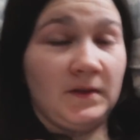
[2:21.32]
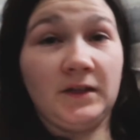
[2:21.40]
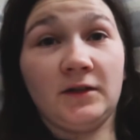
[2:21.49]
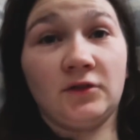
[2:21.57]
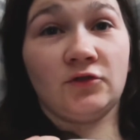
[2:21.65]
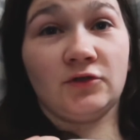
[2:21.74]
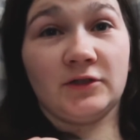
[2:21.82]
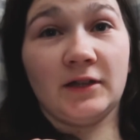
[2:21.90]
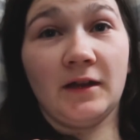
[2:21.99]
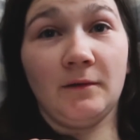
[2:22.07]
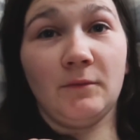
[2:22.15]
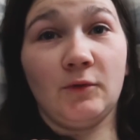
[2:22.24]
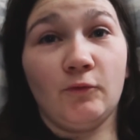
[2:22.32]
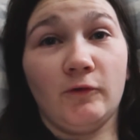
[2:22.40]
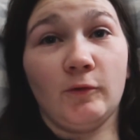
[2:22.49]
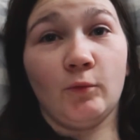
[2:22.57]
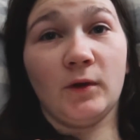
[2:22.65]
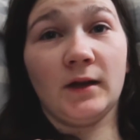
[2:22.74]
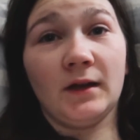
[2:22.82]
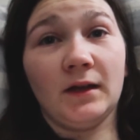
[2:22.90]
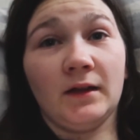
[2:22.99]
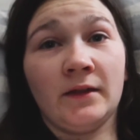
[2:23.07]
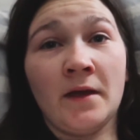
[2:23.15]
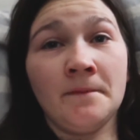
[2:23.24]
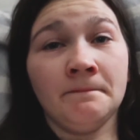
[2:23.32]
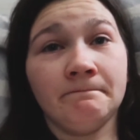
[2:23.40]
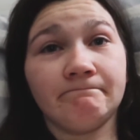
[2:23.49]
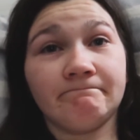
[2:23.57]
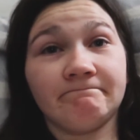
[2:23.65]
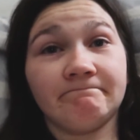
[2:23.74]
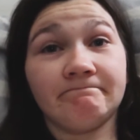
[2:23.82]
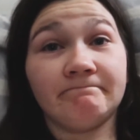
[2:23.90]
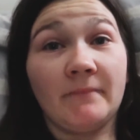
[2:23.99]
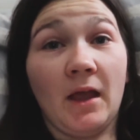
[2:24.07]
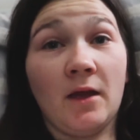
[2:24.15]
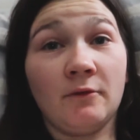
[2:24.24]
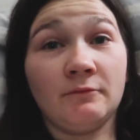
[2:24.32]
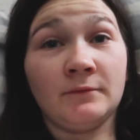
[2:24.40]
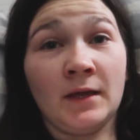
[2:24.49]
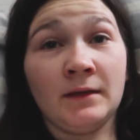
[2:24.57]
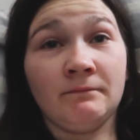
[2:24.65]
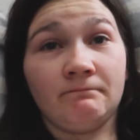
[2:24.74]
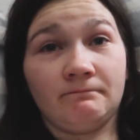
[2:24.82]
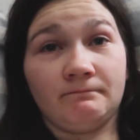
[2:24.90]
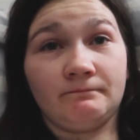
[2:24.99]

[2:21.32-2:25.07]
Let me just stare at me really weirdly then. Okay.